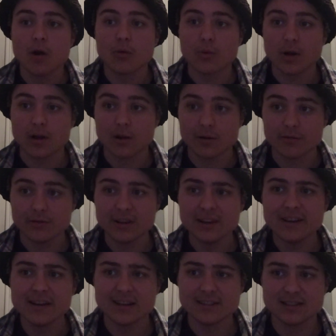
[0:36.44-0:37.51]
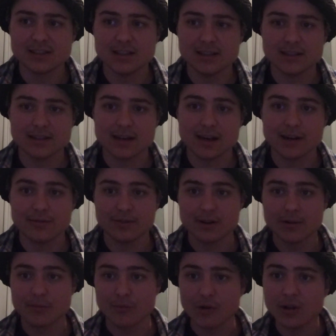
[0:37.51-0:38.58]
Well, really, I see it as kind of
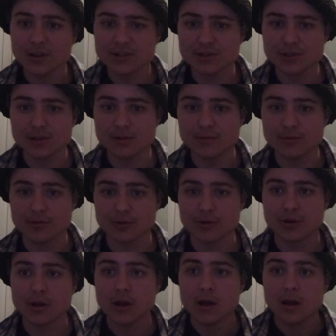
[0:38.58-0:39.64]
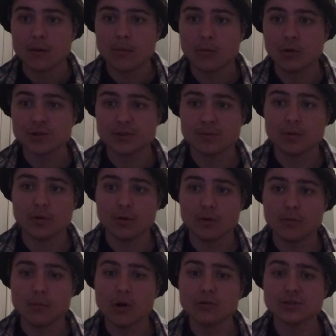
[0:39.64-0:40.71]
an umbrella term for
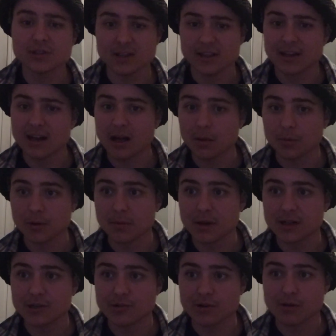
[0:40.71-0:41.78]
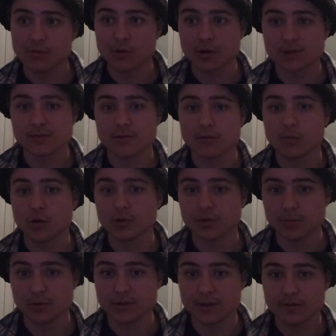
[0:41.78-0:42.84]
multiple, mostly complementary works from
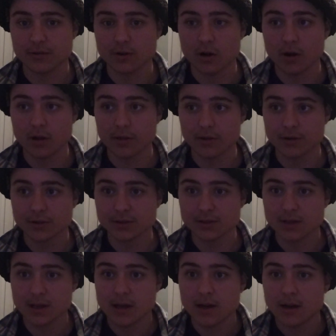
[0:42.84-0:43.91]
multiple different authors.